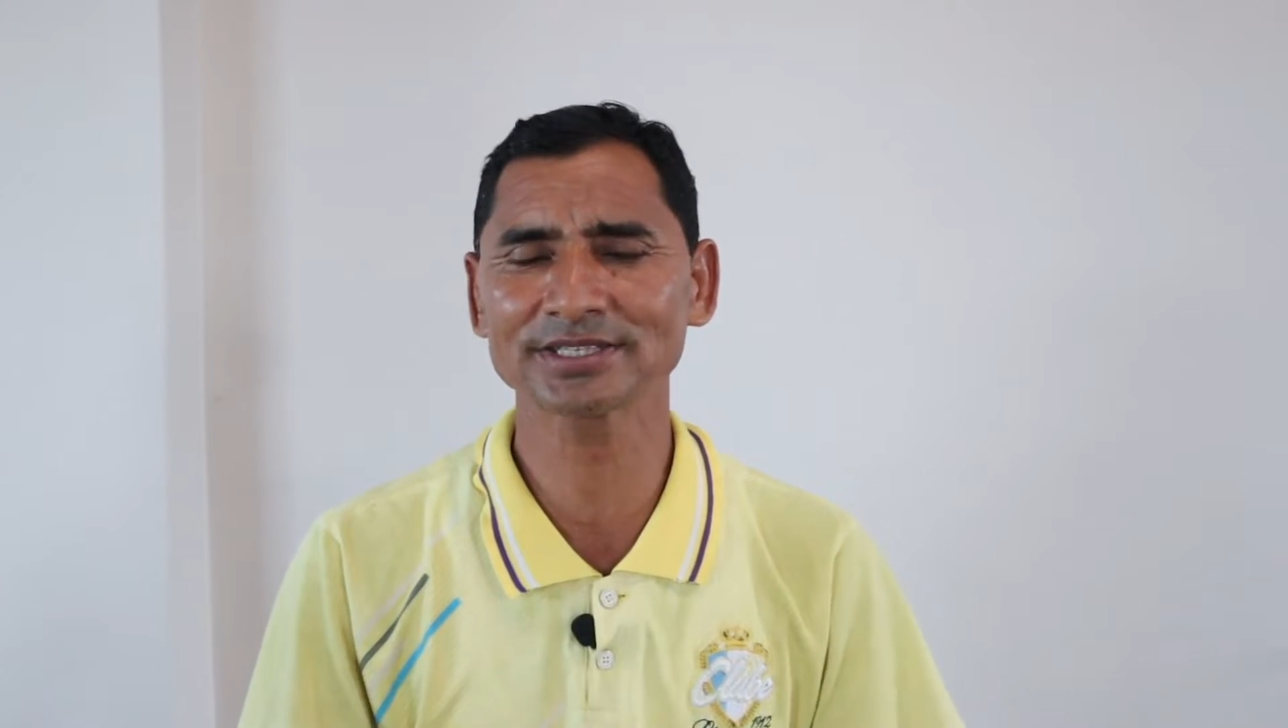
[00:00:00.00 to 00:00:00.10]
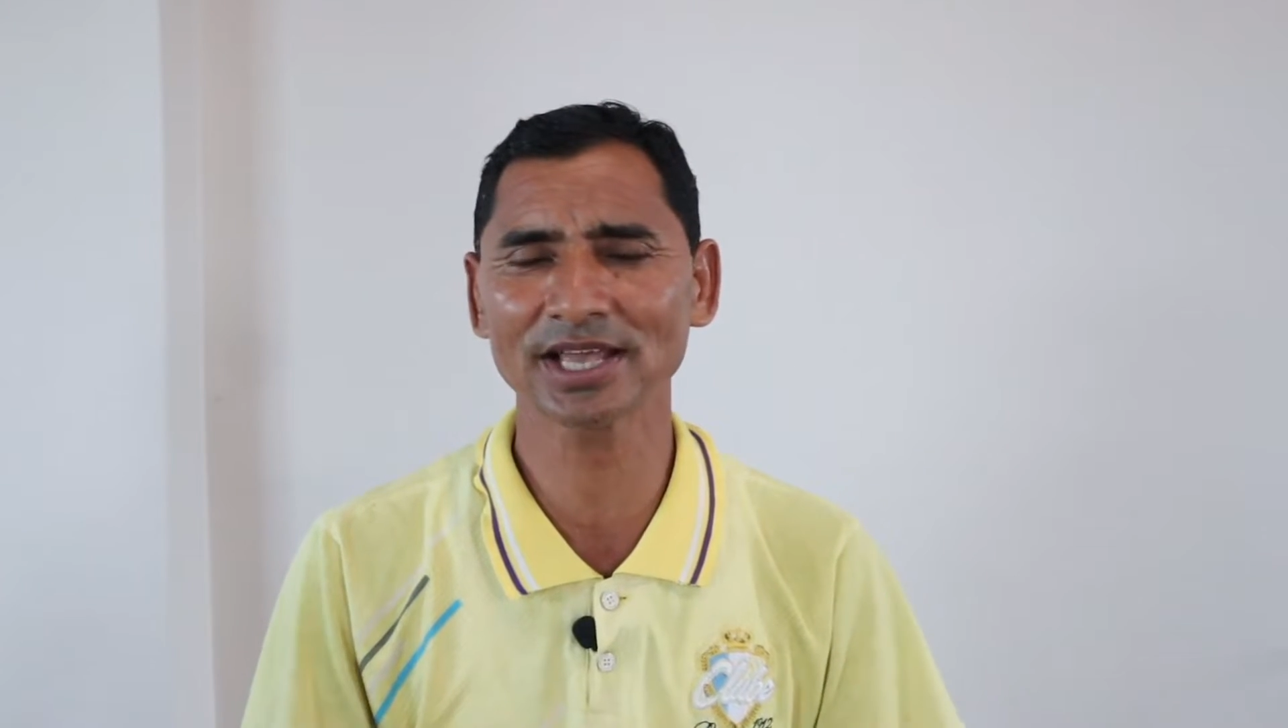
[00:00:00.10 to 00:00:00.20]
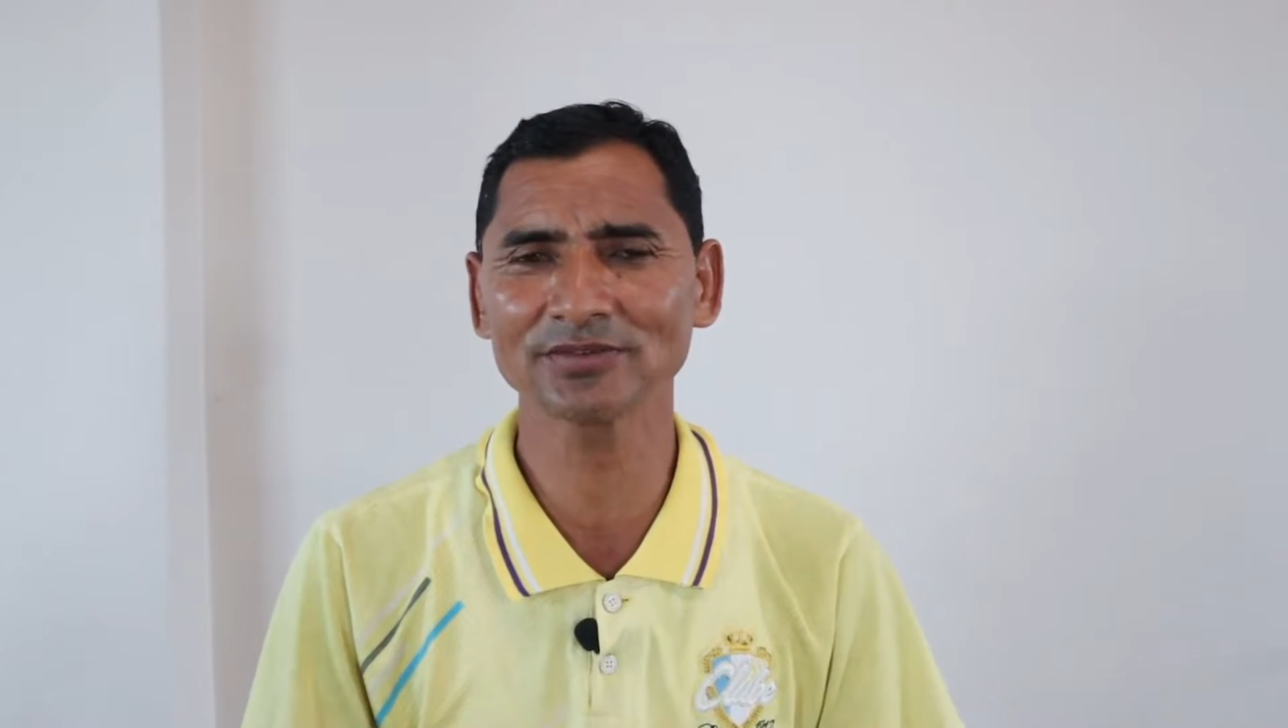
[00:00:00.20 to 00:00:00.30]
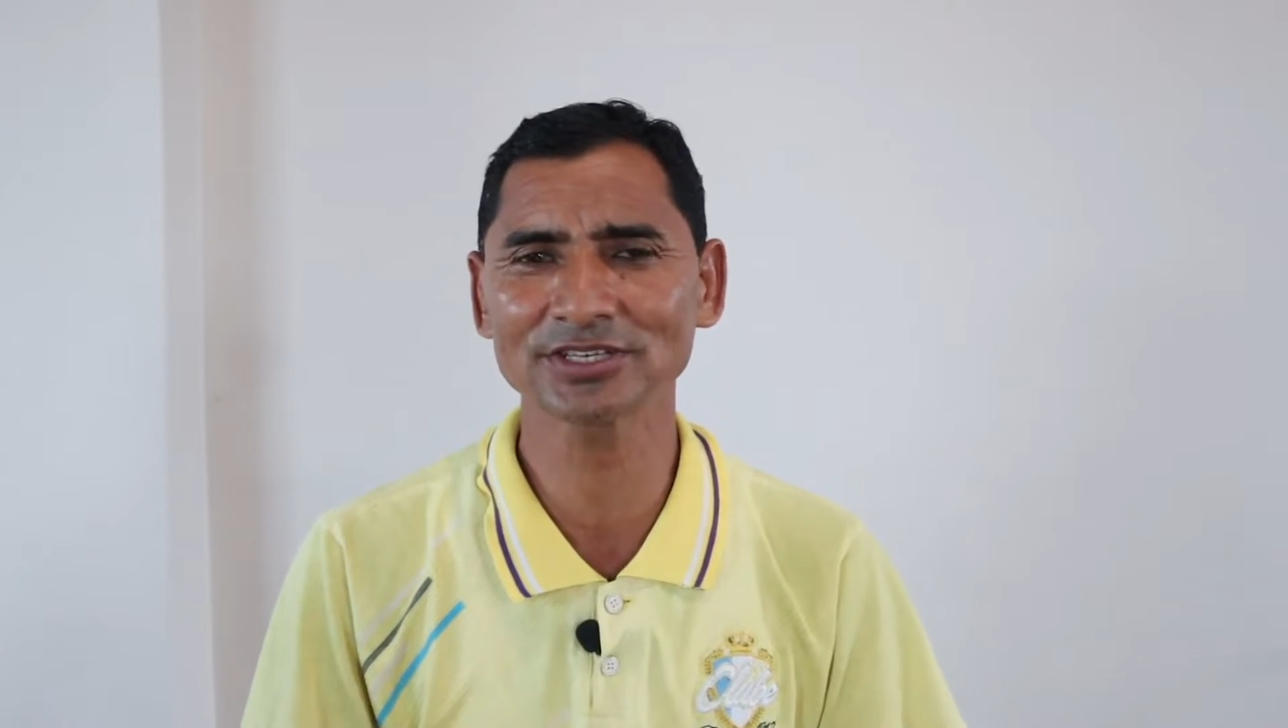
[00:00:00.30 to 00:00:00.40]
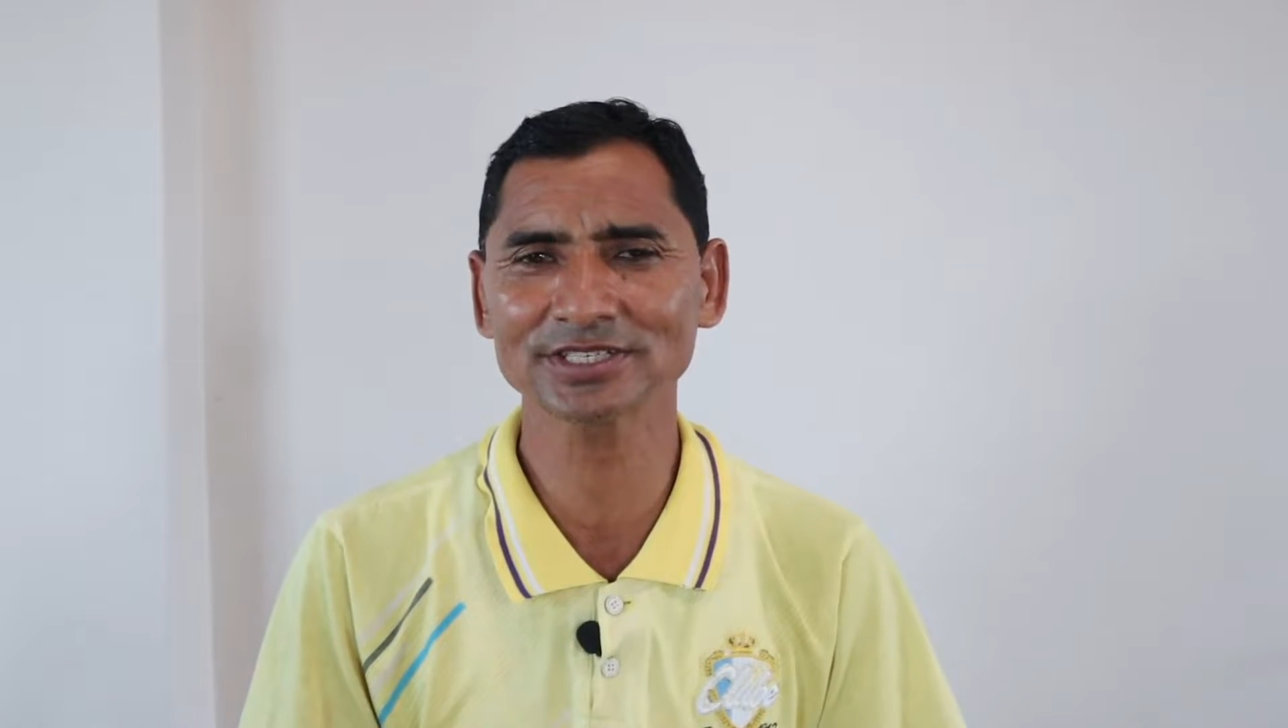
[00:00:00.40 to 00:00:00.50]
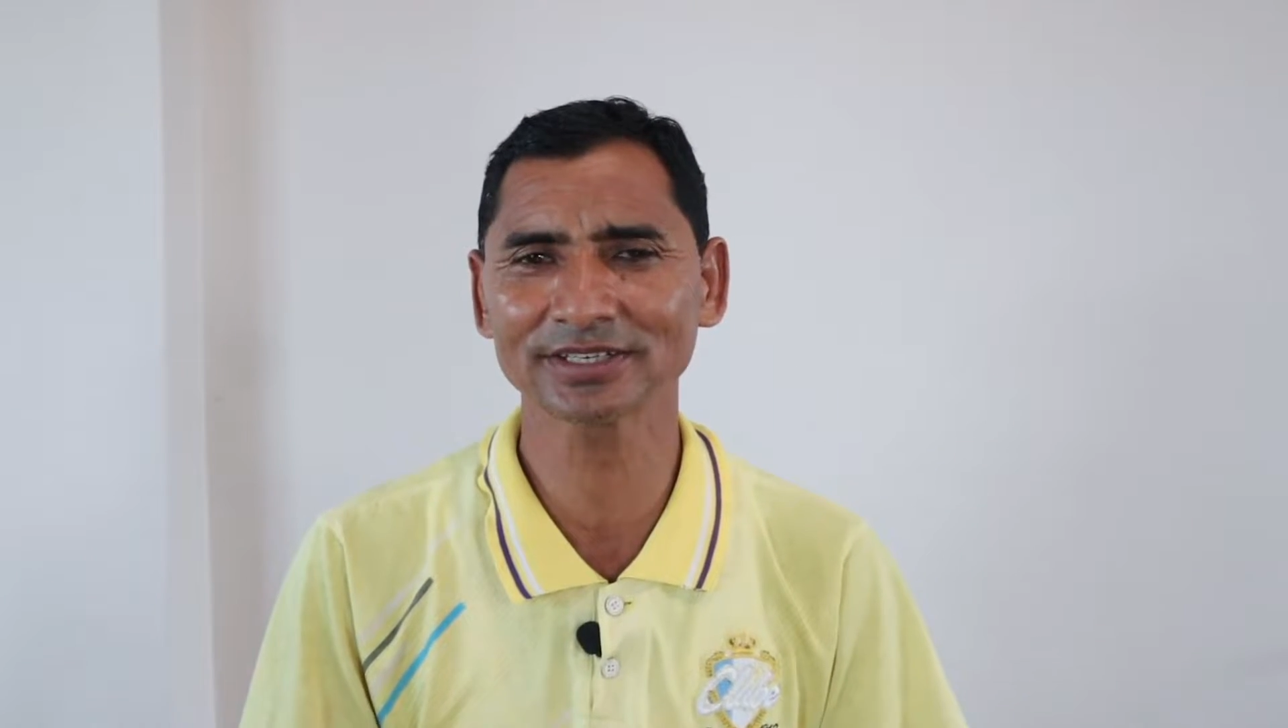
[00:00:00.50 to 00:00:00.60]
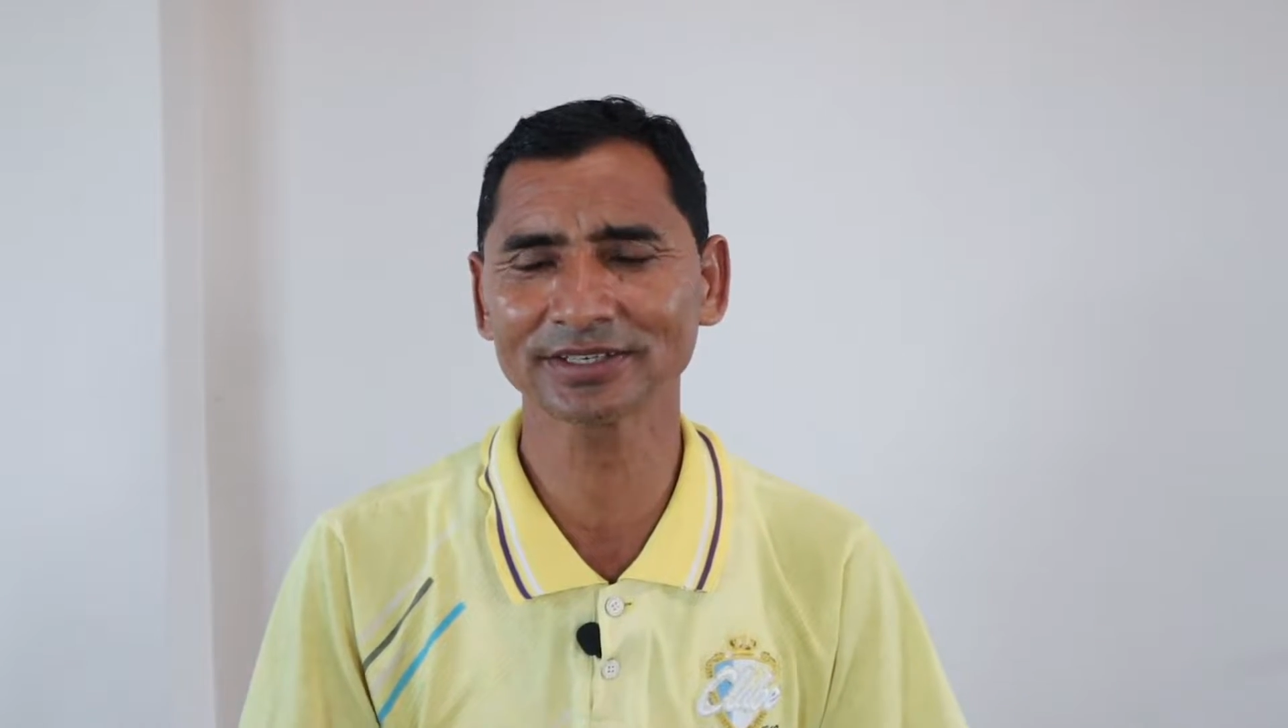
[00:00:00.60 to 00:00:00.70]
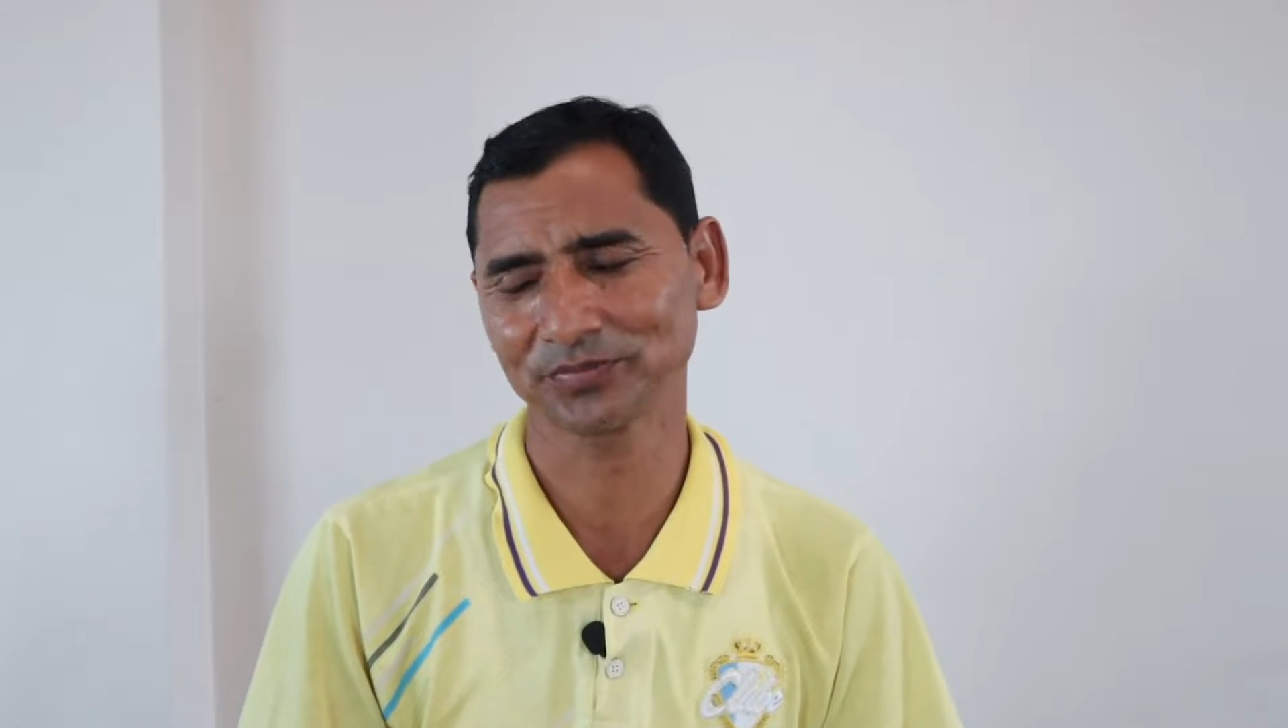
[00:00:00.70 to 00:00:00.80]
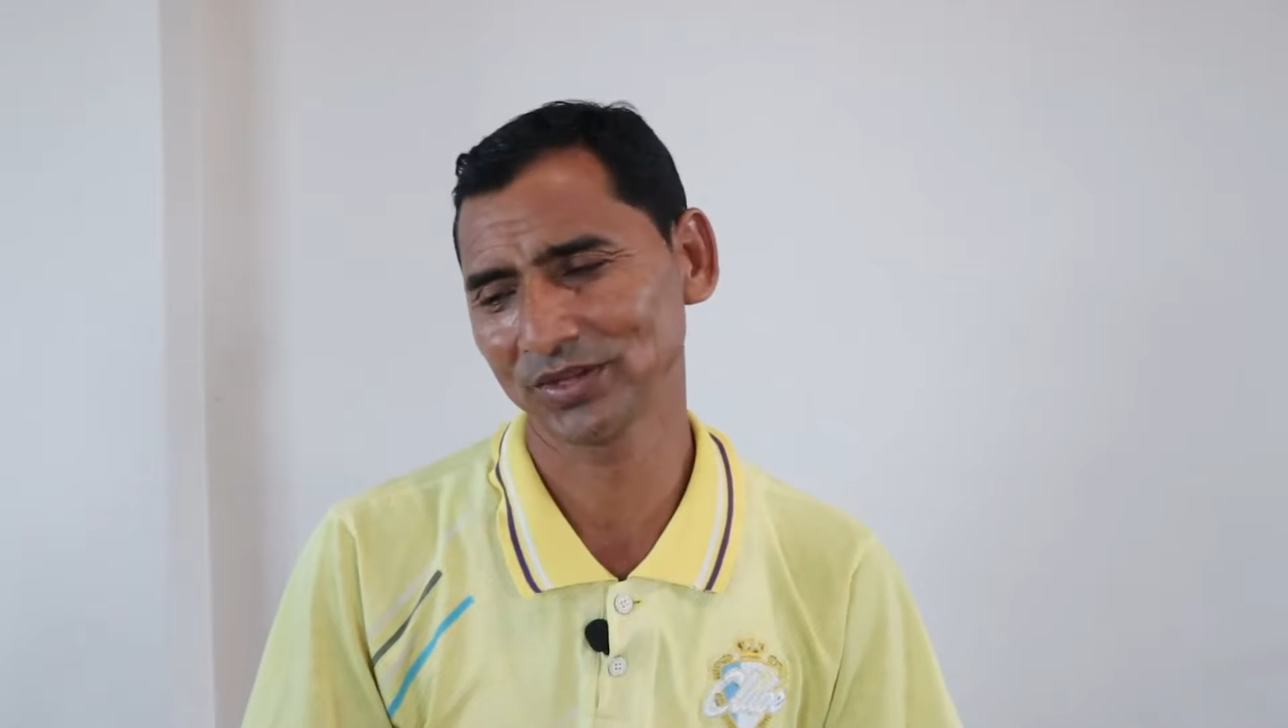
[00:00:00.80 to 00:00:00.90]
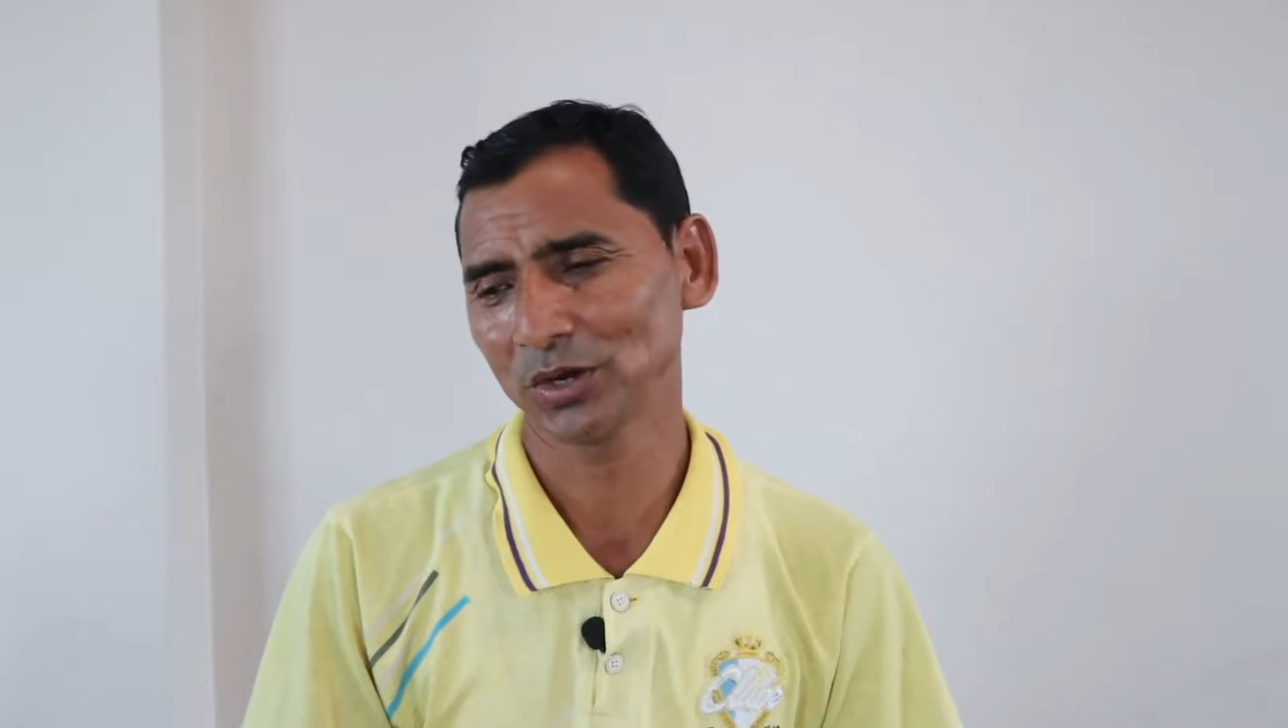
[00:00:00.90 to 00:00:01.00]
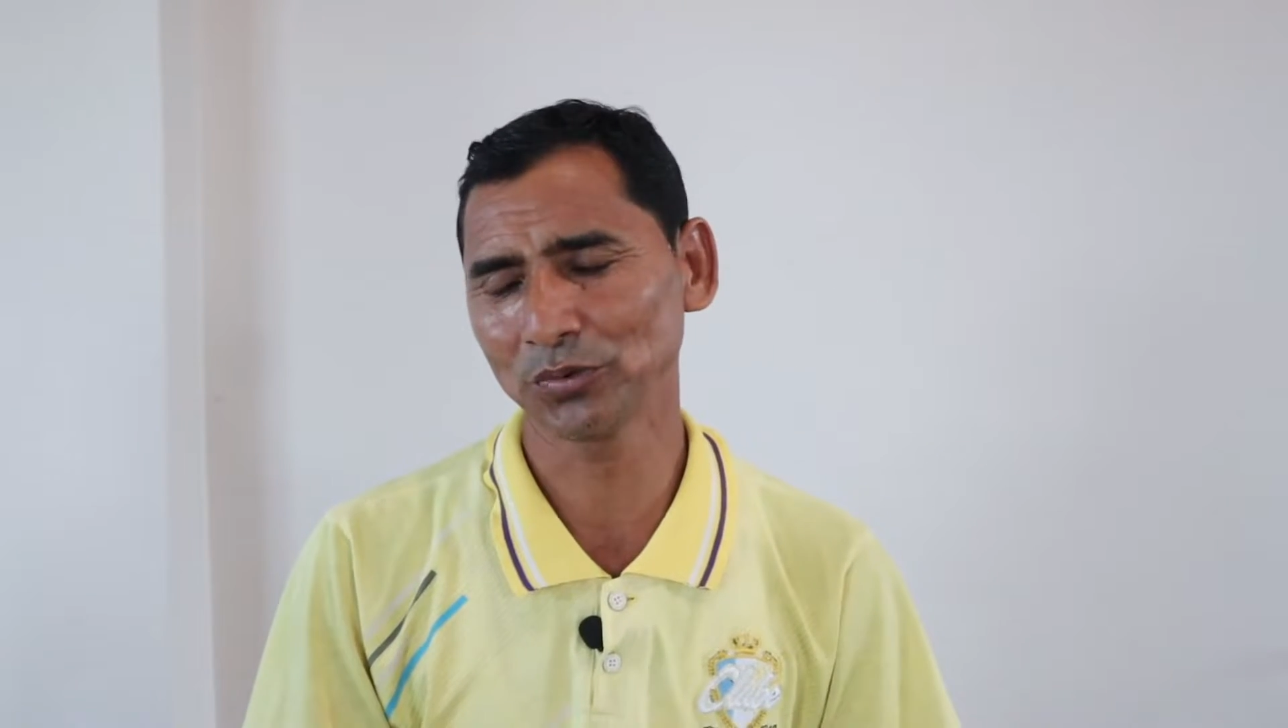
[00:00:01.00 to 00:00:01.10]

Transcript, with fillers: salvation?